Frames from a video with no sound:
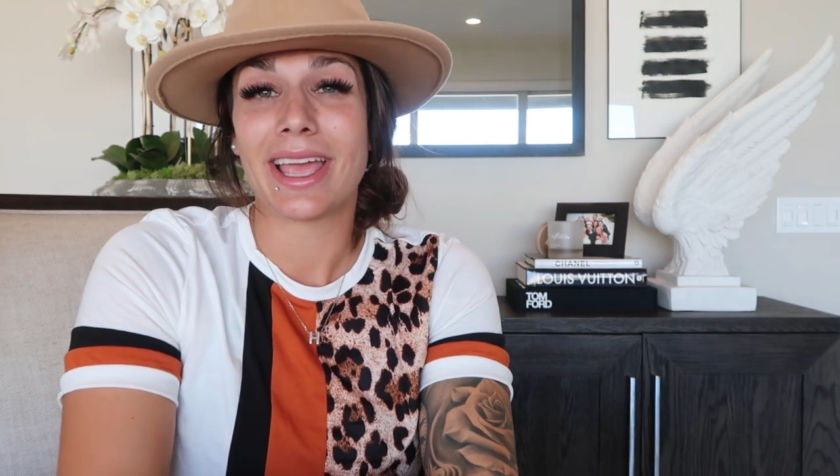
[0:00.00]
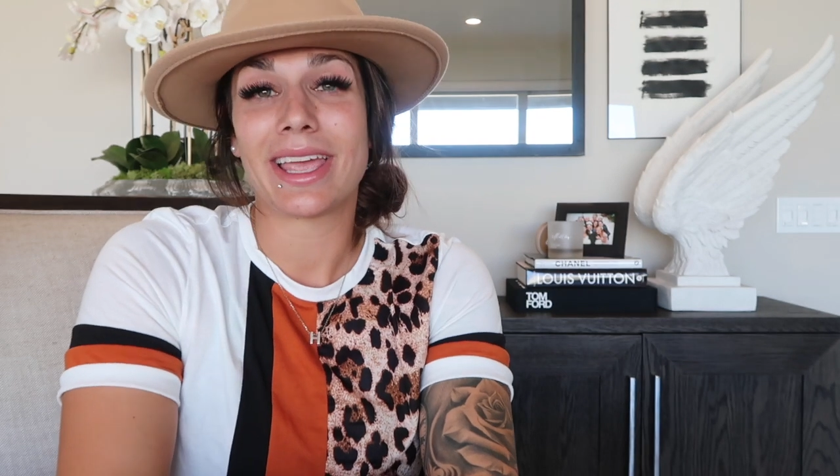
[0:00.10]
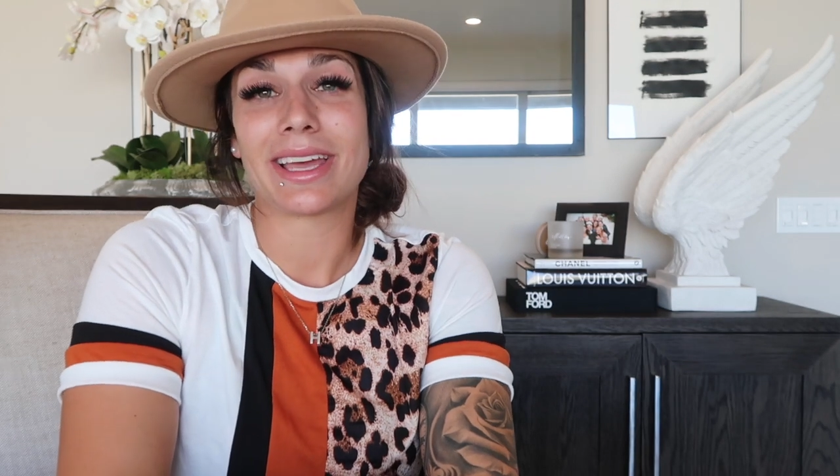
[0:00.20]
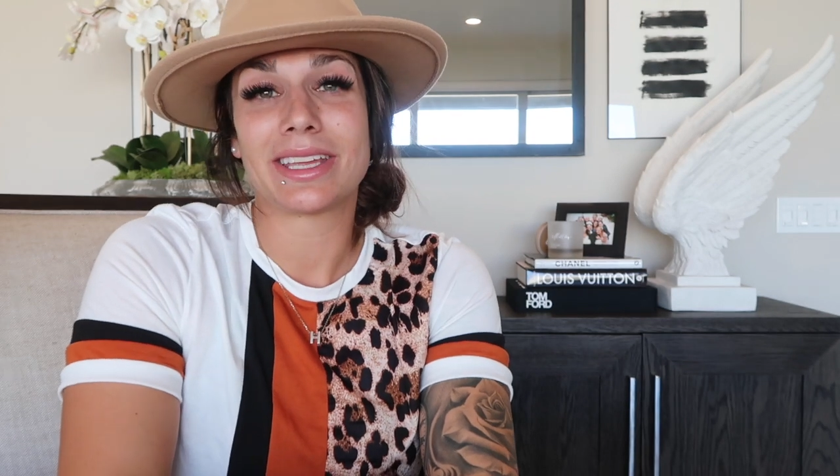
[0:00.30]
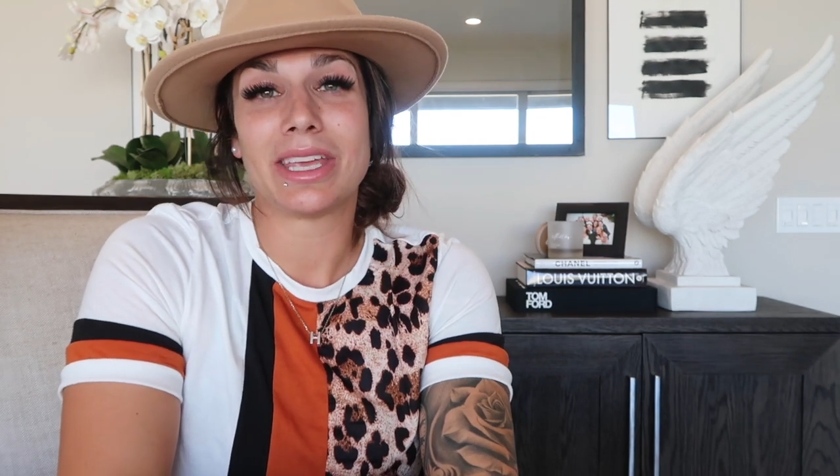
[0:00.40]

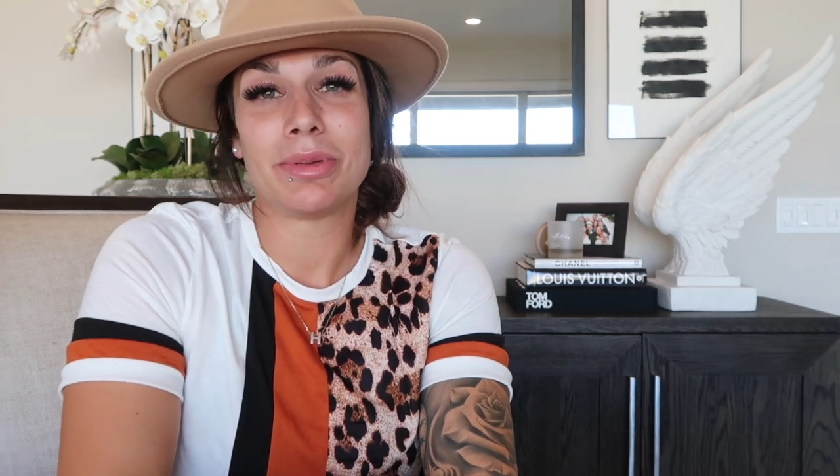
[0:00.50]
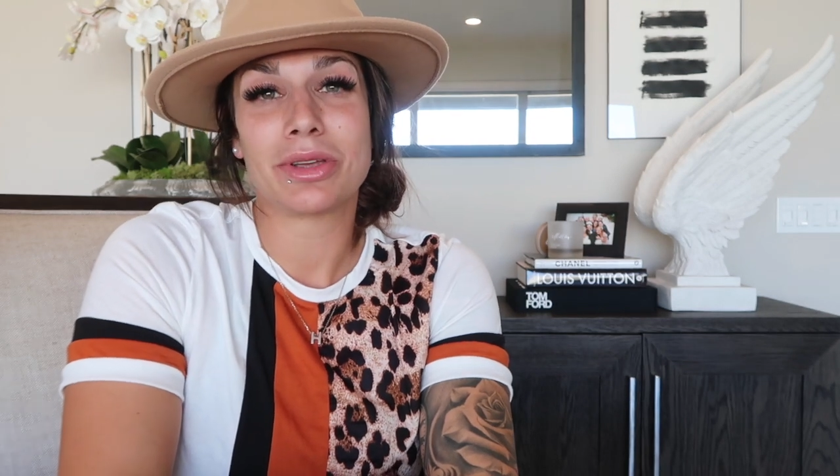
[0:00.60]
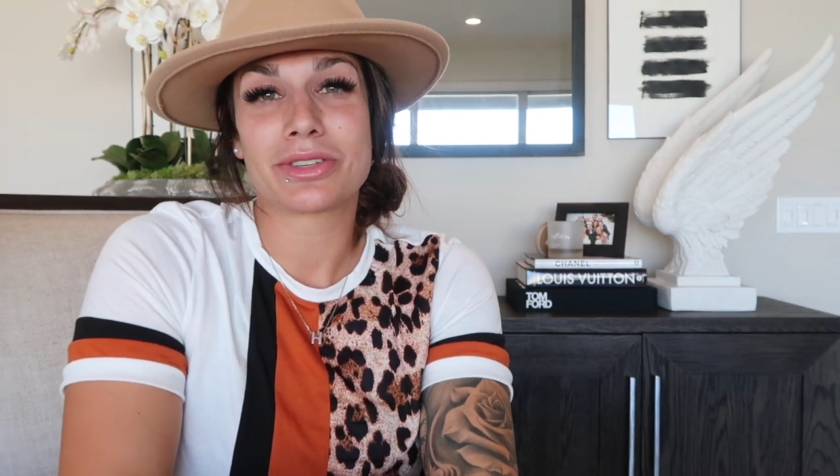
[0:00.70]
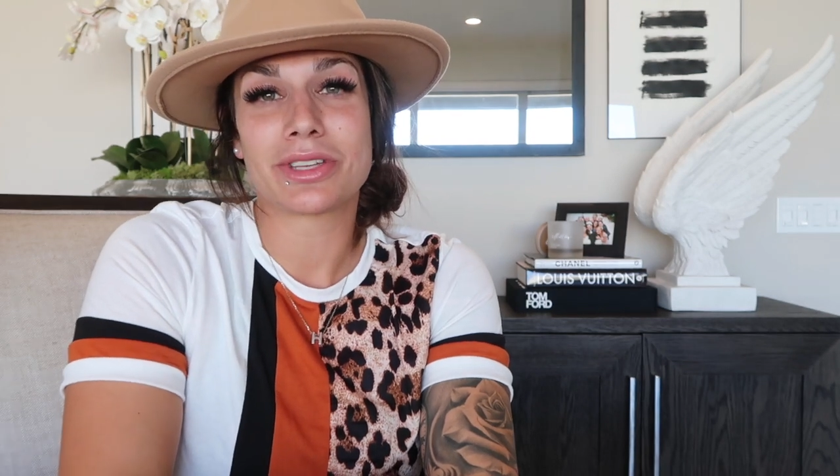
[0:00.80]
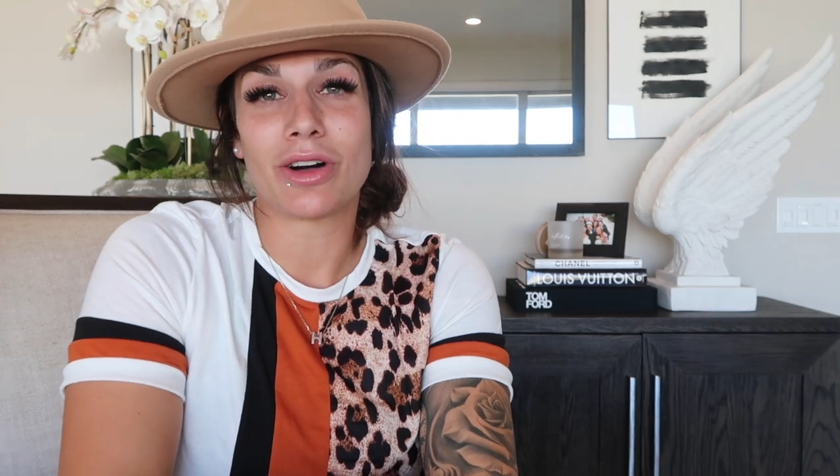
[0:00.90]
and keeping
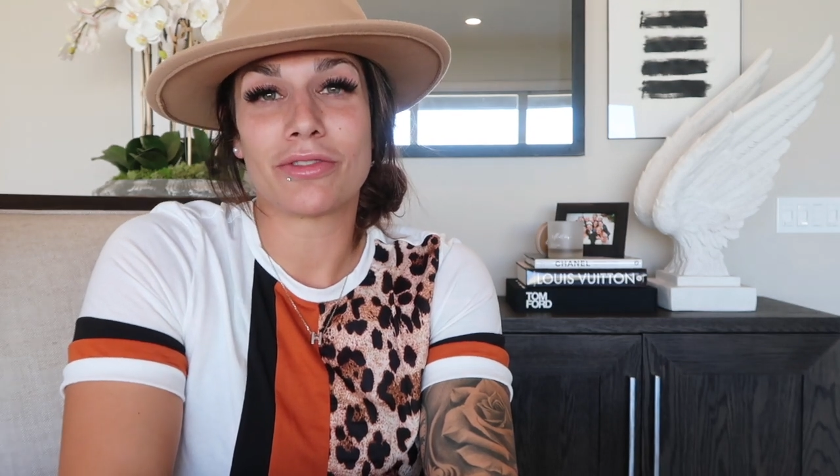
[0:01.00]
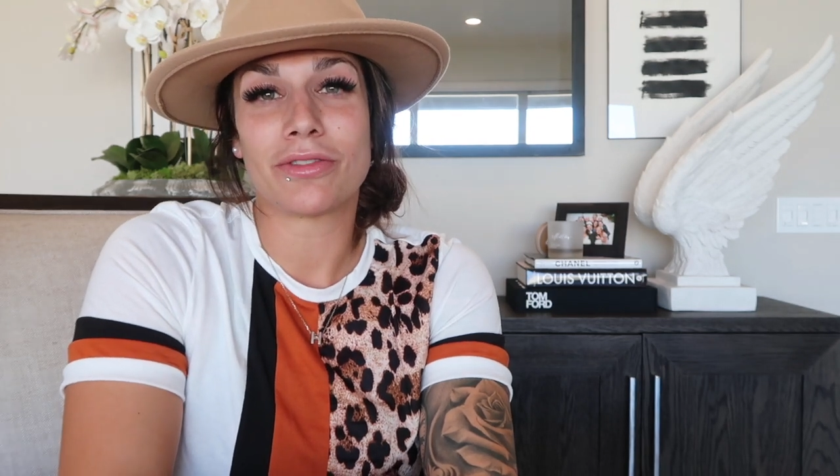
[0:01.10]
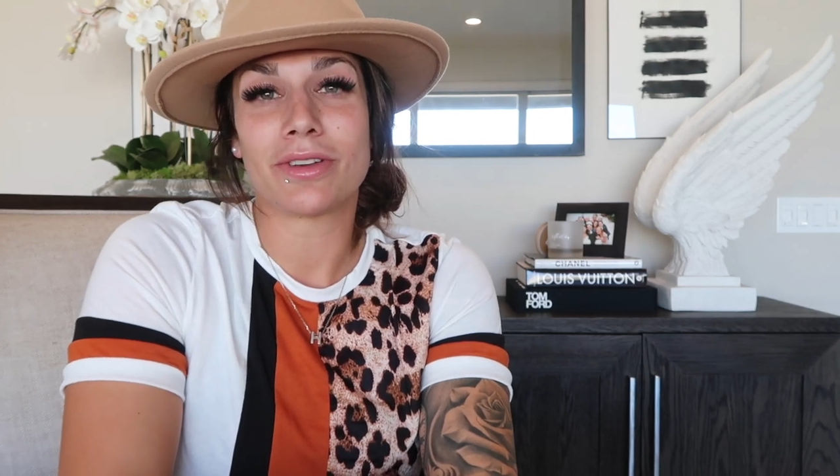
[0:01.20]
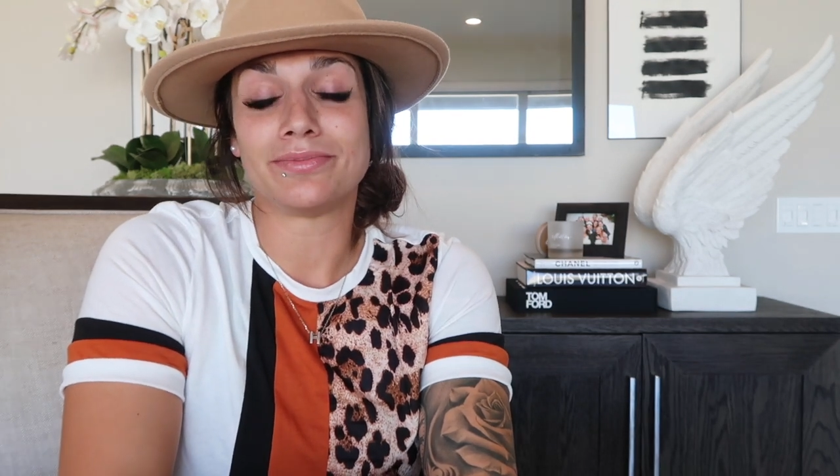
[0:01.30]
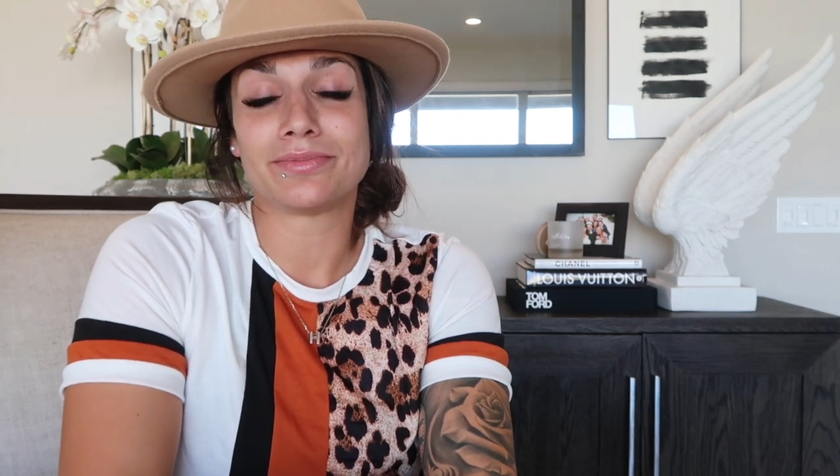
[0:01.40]

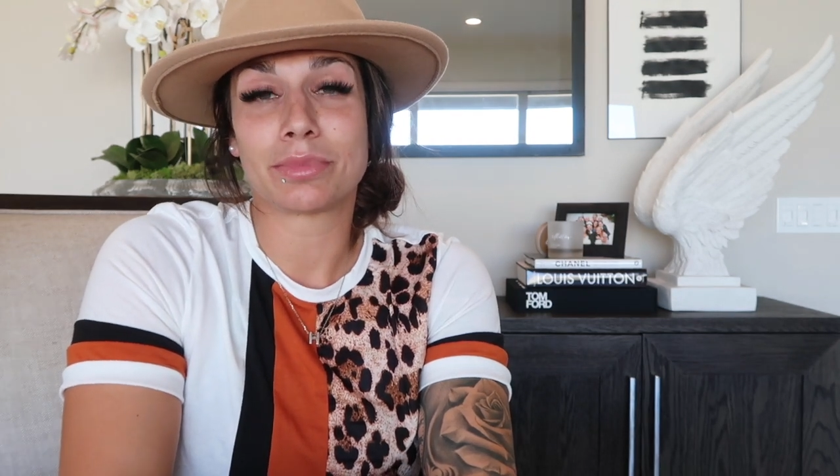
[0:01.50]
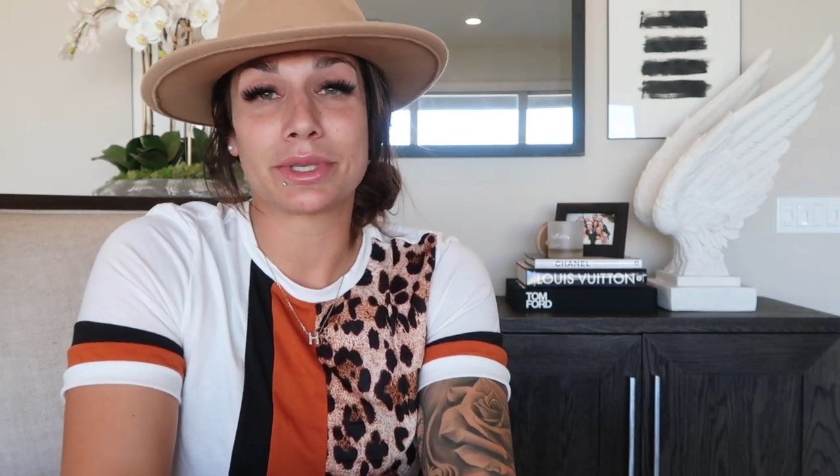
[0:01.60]
yourself um,